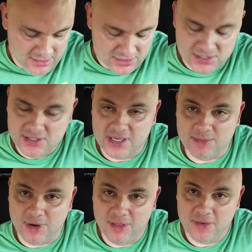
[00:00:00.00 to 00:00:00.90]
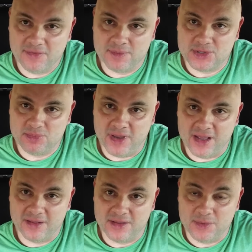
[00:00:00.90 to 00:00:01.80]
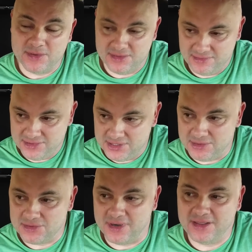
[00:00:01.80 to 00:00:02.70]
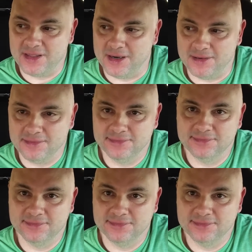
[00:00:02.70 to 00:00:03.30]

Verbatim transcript: She came all the way from Japan. He was, she was right there.